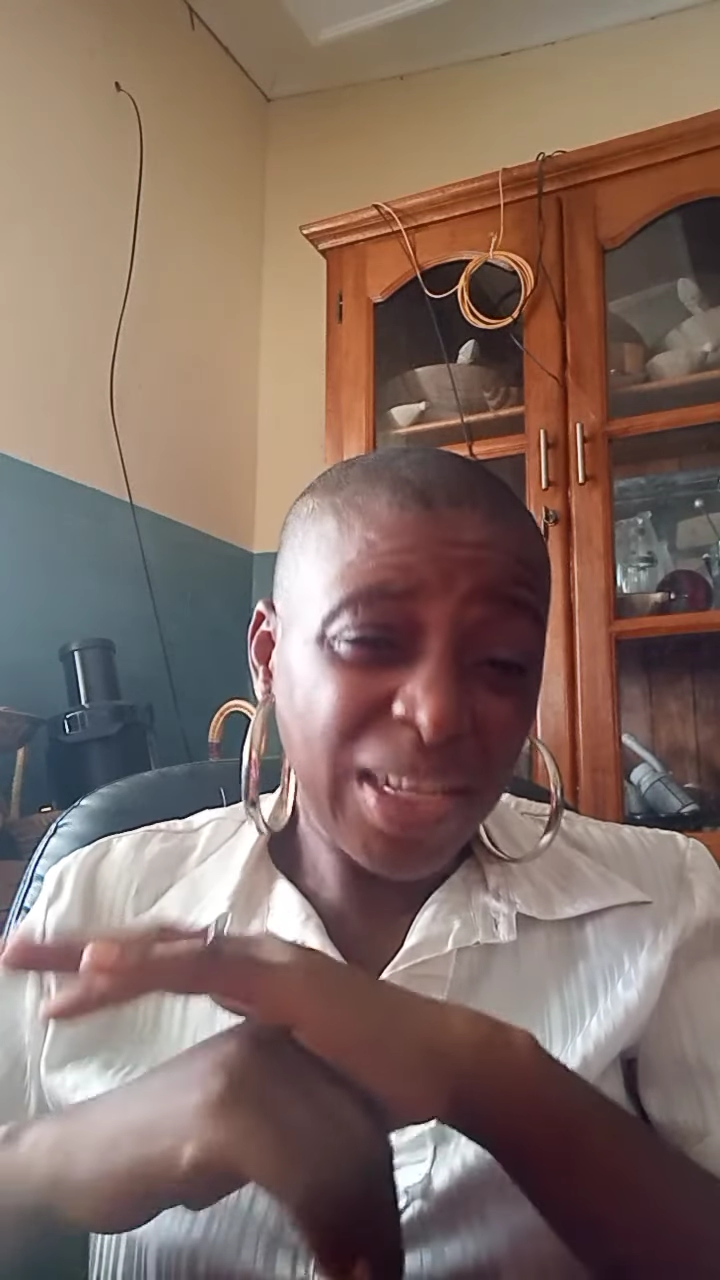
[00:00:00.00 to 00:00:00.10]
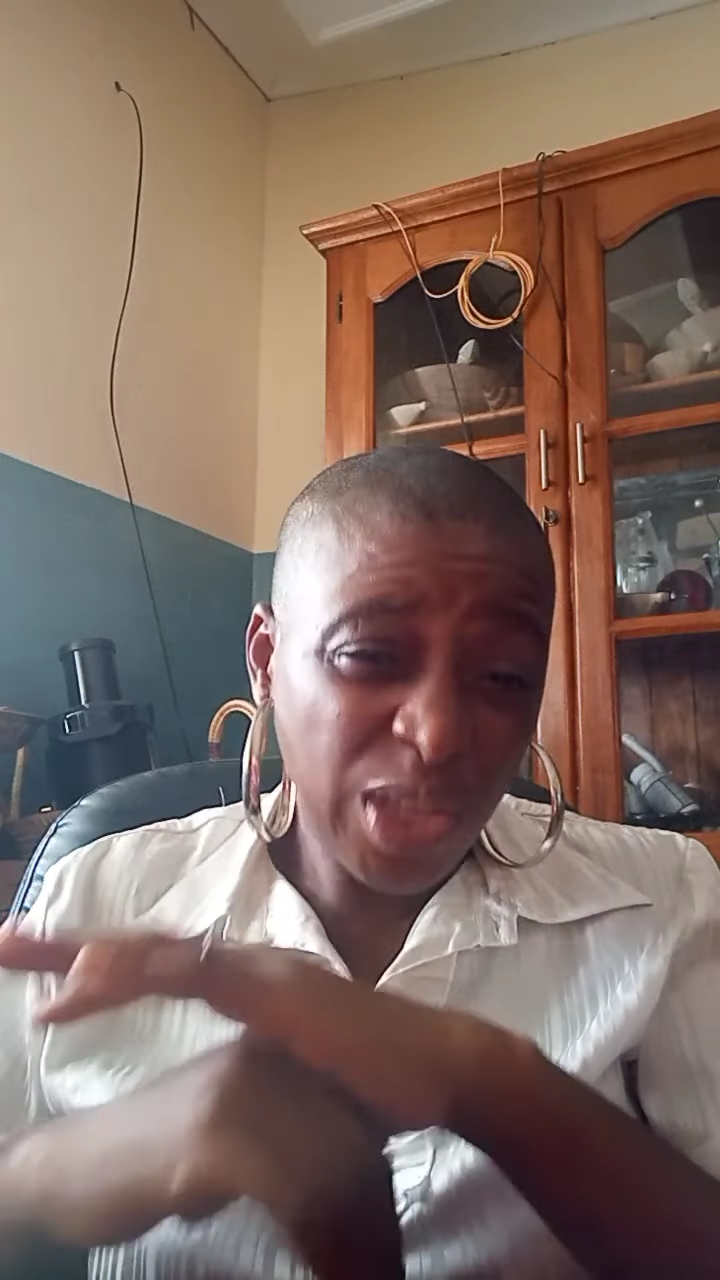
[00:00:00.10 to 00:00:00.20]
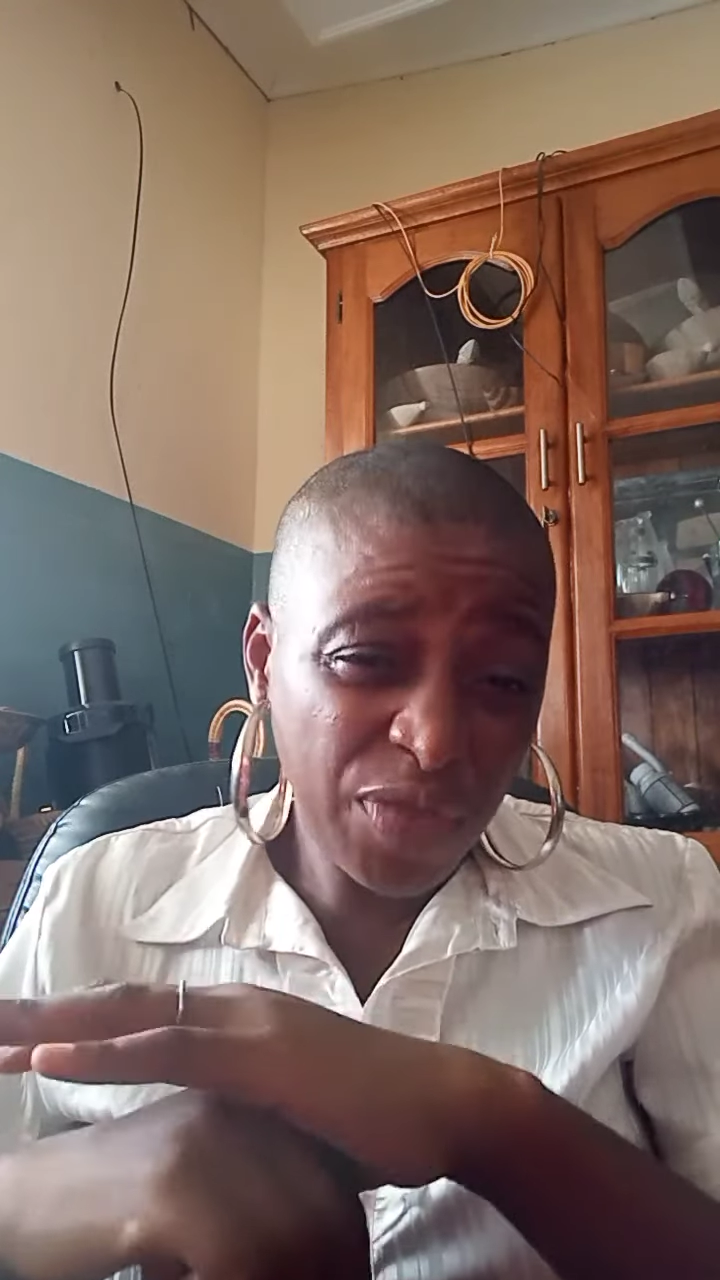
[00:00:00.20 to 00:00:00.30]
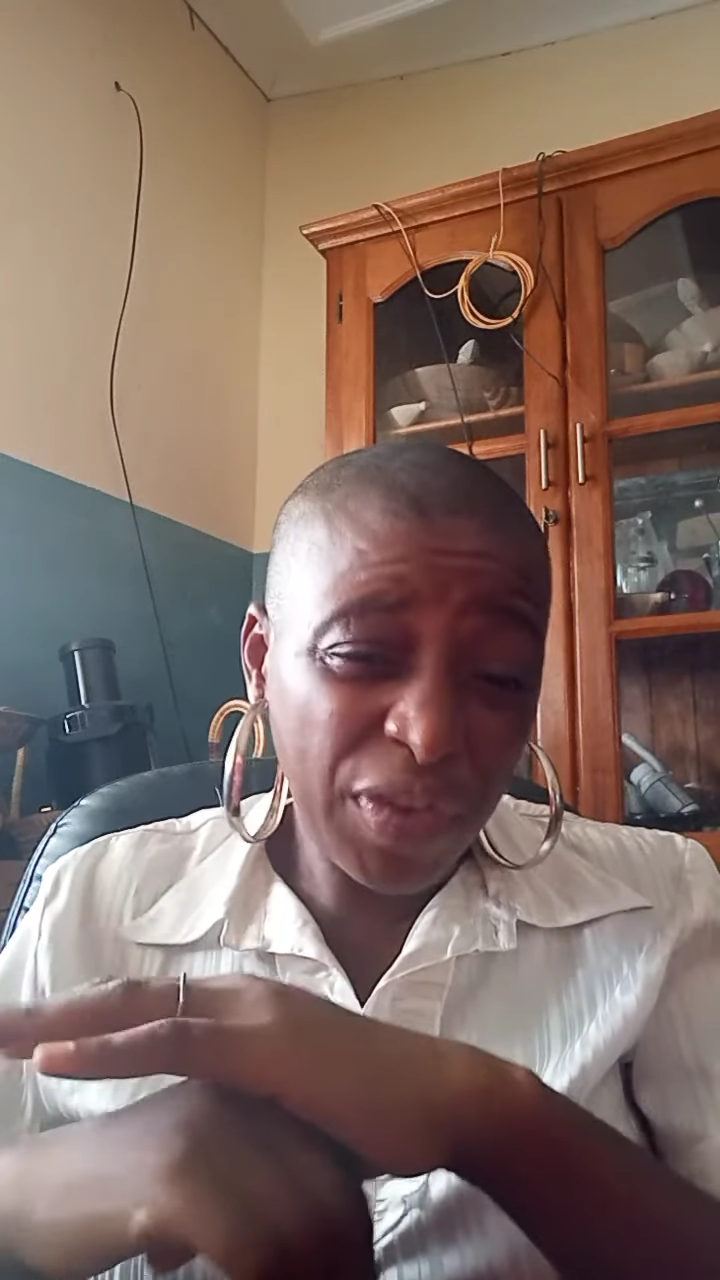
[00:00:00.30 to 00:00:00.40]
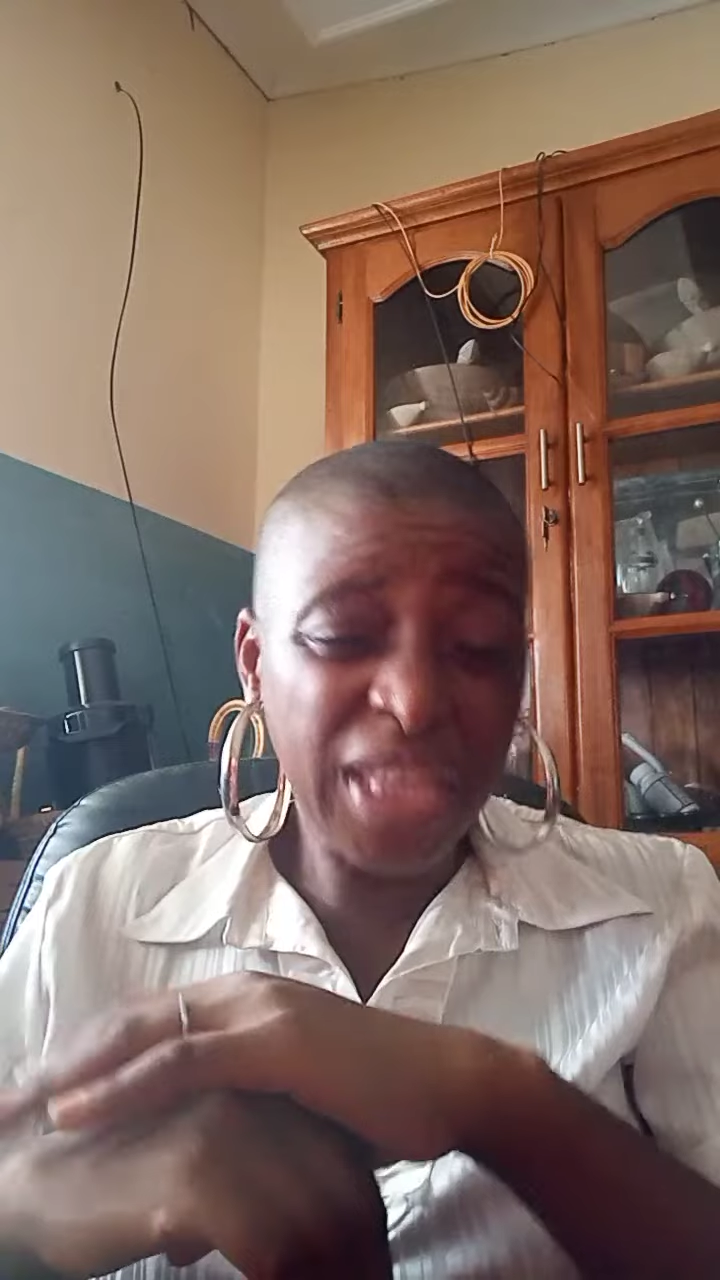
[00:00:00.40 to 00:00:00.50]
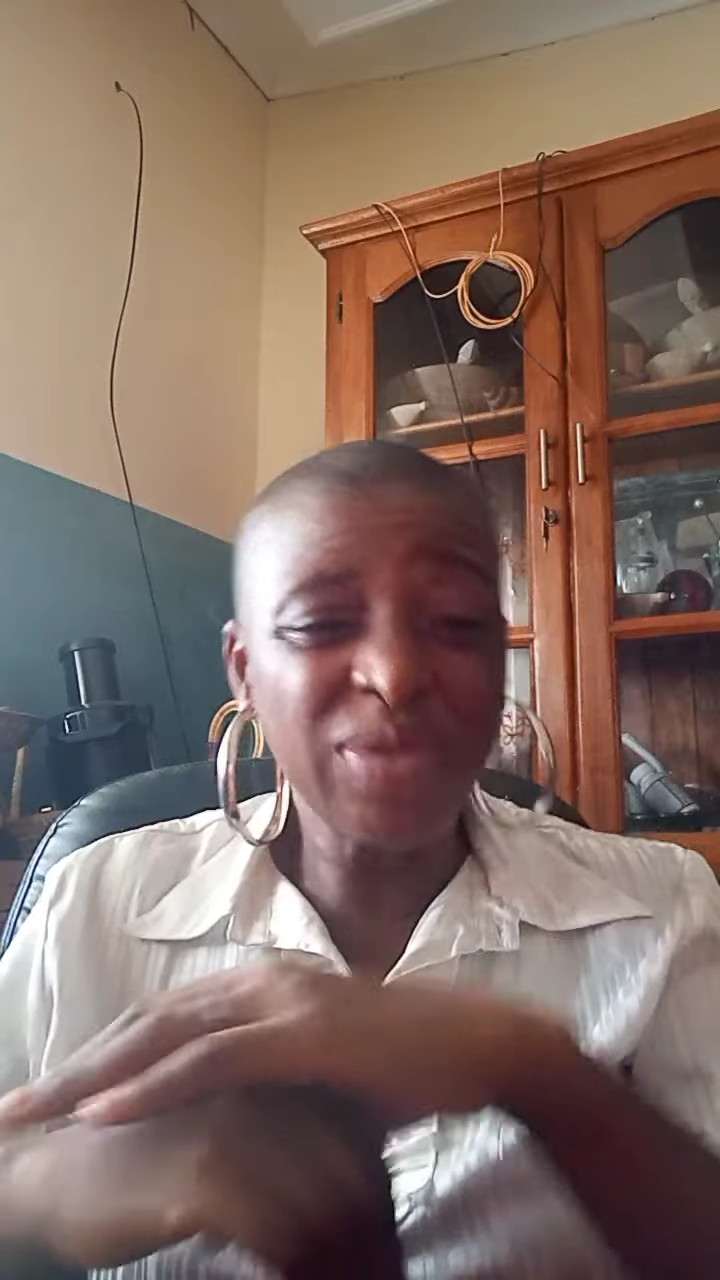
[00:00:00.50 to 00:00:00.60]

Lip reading: just finished